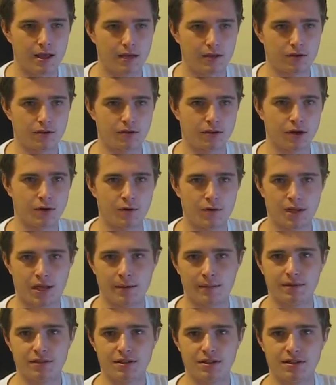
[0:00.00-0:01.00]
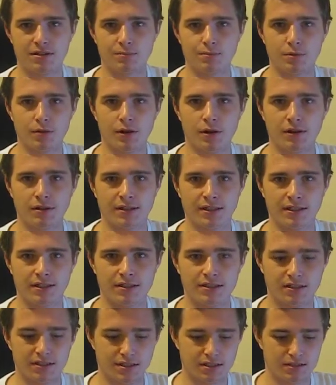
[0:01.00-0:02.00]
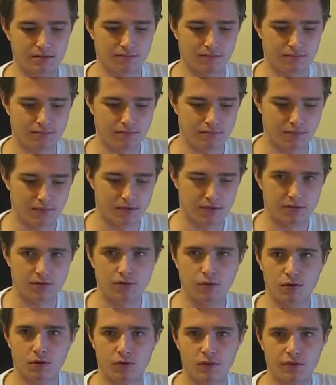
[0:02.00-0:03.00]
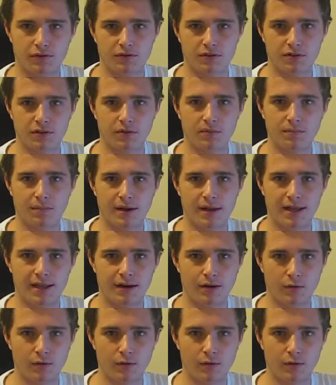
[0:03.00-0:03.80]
because I don't want to come into this blindly and just talk off the top of my head.